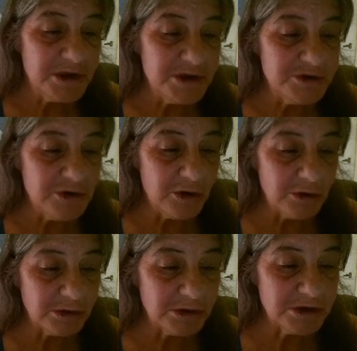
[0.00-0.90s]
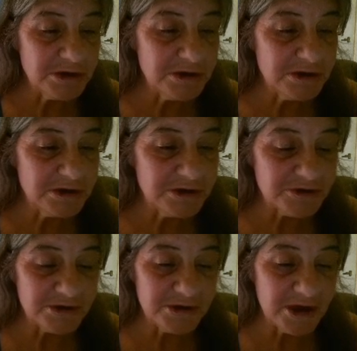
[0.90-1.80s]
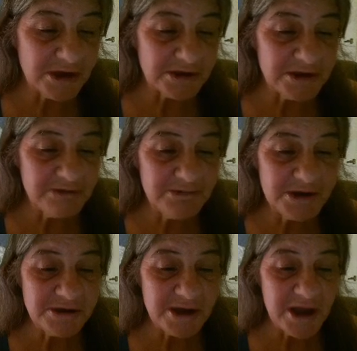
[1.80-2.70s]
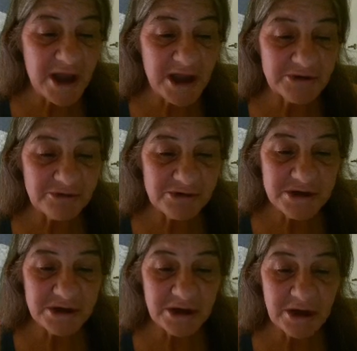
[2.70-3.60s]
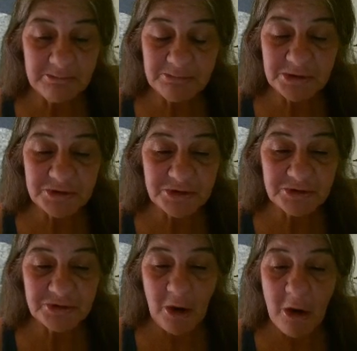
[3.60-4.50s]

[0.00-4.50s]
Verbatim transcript: Yoga is an activity that actually encompasses